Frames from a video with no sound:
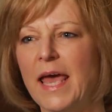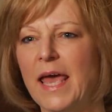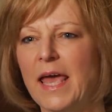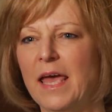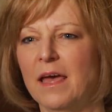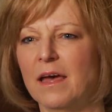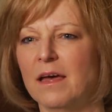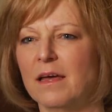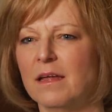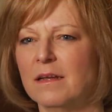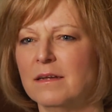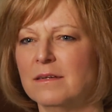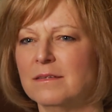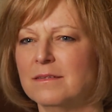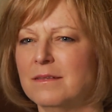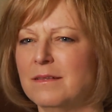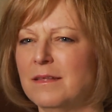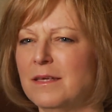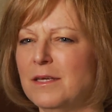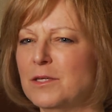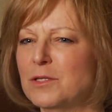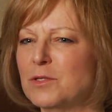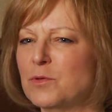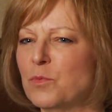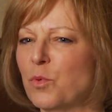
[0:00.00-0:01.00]
and
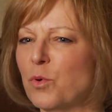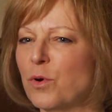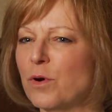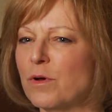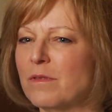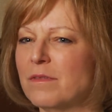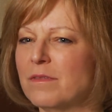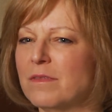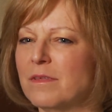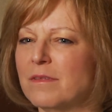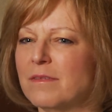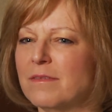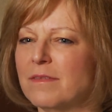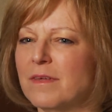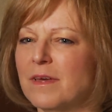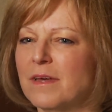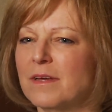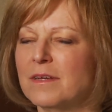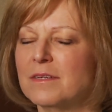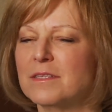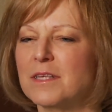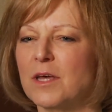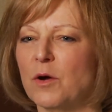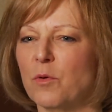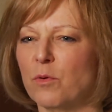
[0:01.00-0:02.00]
these were the
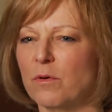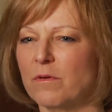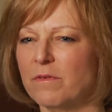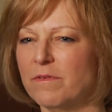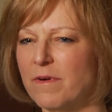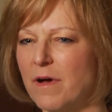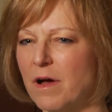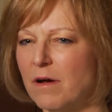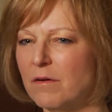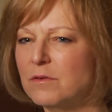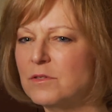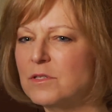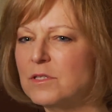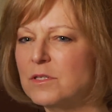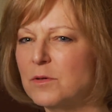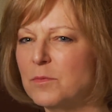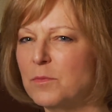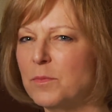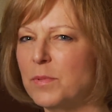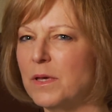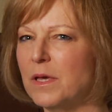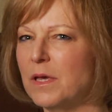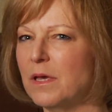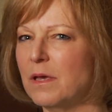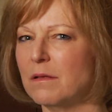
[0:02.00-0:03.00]
things that were found to
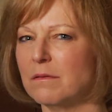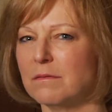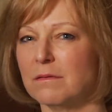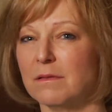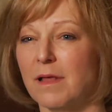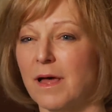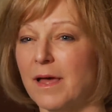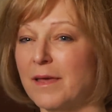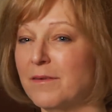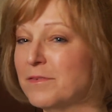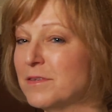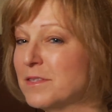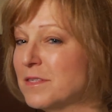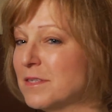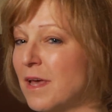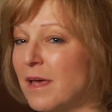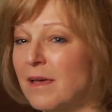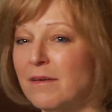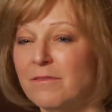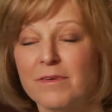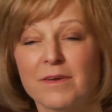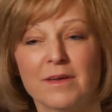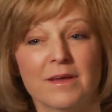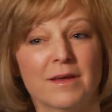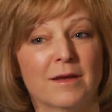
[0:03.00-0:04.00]
be
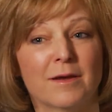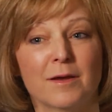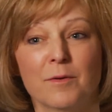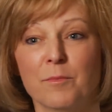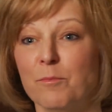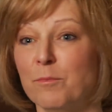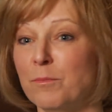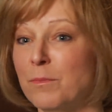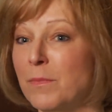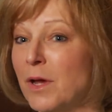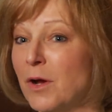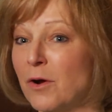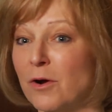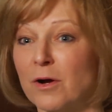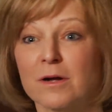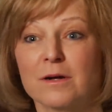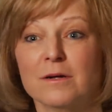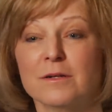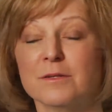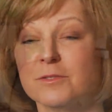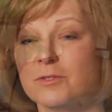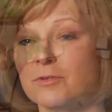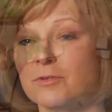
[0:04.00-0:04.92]
life-saving miracle